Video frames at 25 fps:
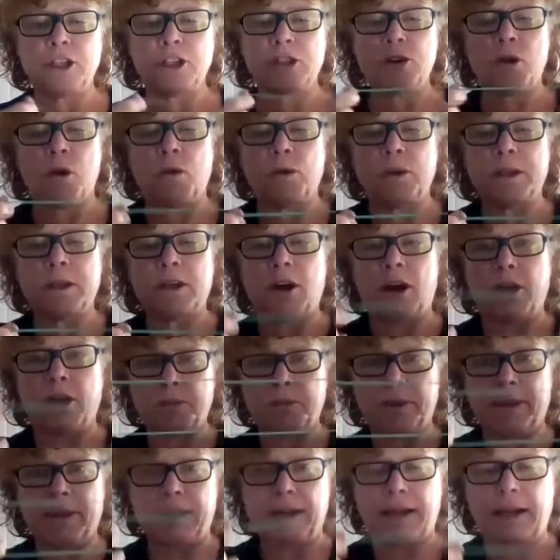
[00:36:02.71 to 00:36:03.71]
just hold it
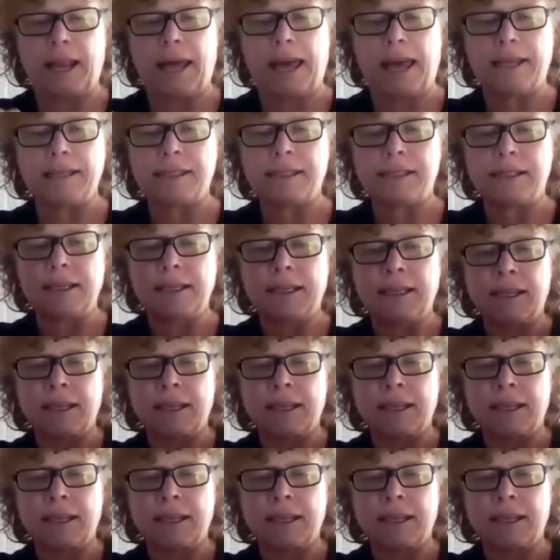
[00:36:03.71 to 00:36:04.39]
on with an elastic,